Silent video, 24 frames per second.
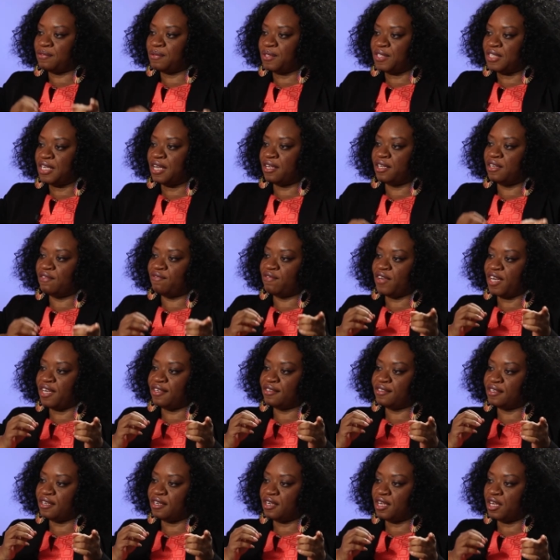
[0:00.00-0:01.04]
me sound advice,
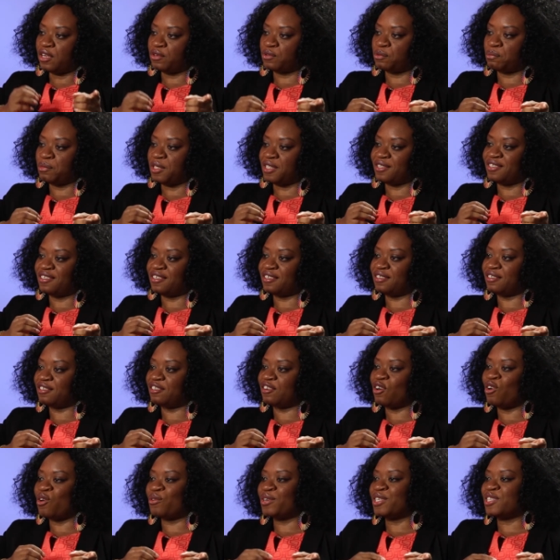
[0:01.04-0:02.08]
and helps me to
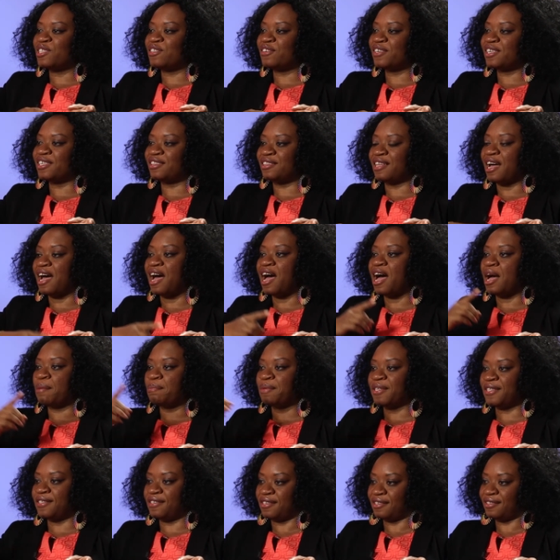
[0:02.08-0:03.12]
always look at the
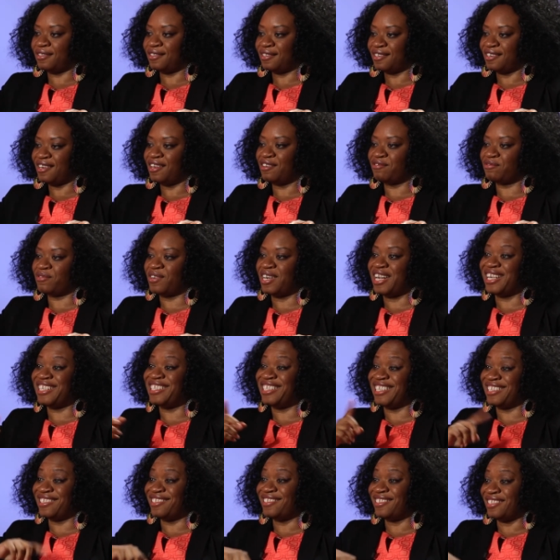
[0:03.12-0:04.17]
opposite of what I
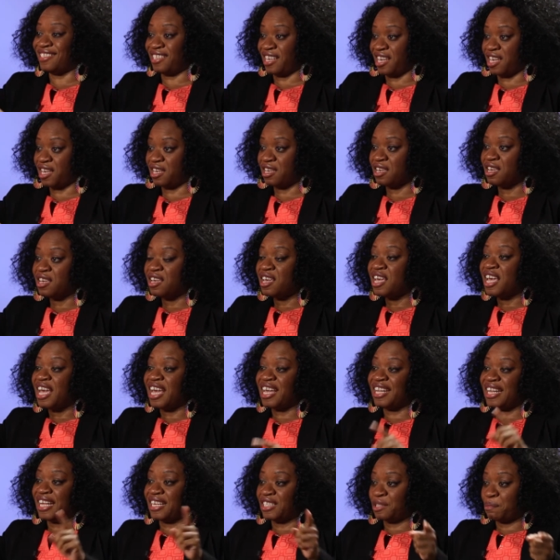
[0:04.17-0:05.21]
didn't see,
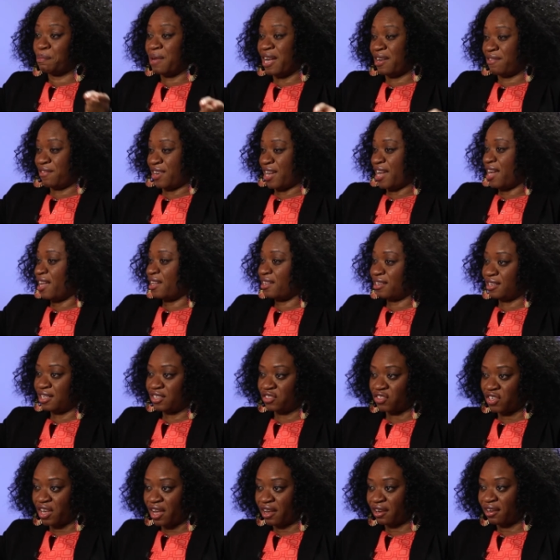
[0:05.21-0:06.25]
and that's my reality
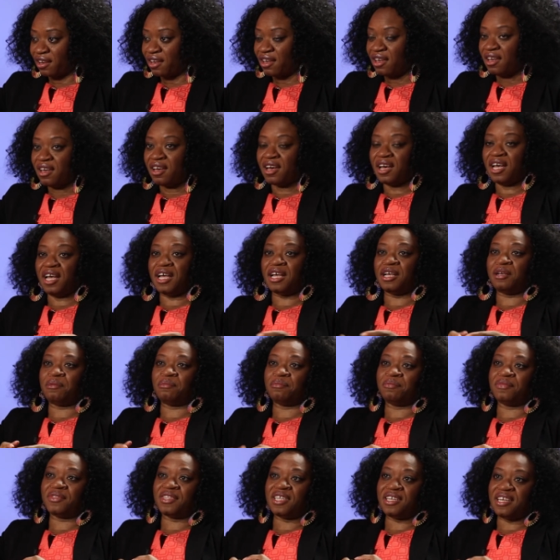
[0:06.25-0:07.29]
check.
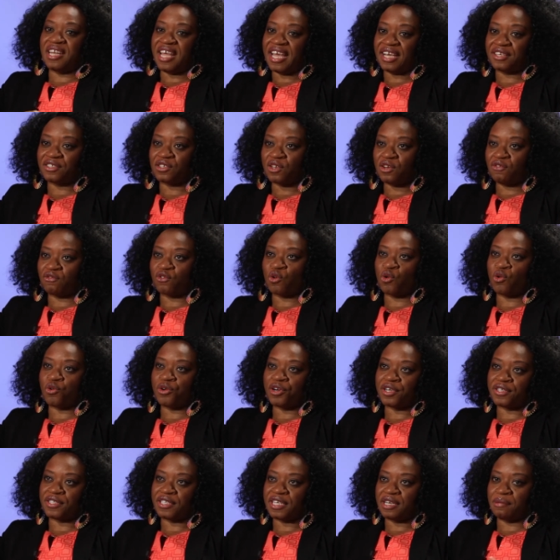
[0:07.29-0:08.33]
The next, of
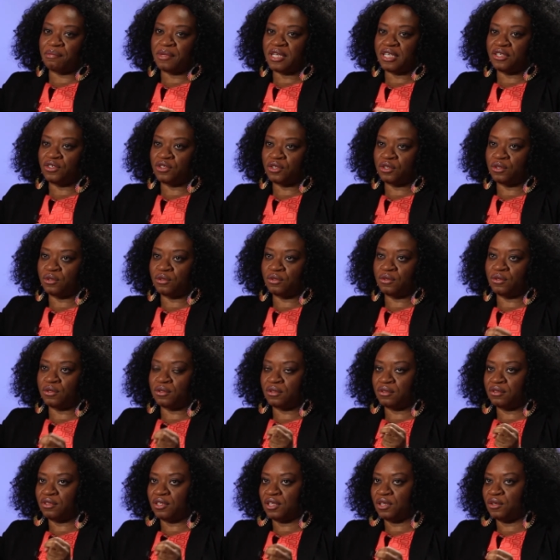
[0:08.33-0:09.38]
course, I'm going to choose,
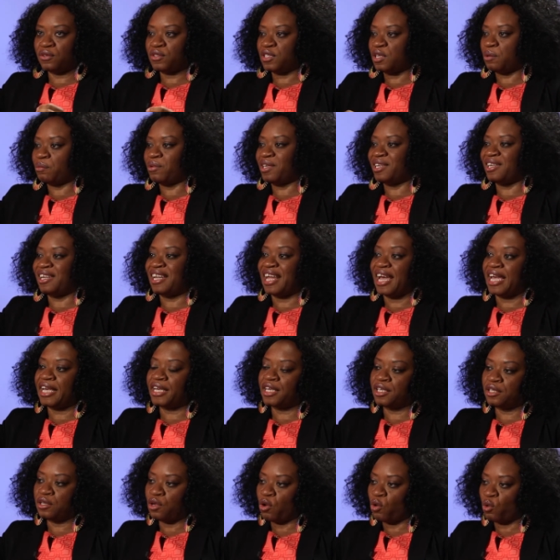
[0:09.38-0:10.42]
someone like
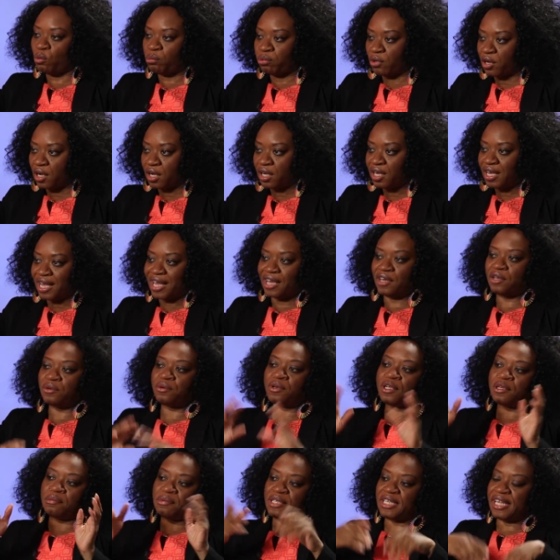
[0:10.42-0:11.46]
an Oprah. I don't want
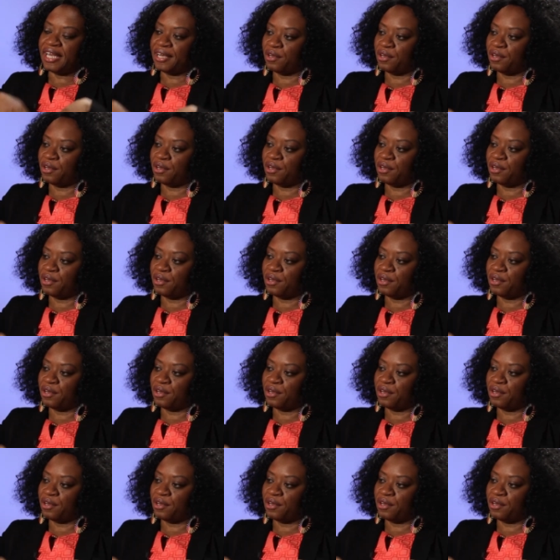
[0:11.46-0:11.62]
to be like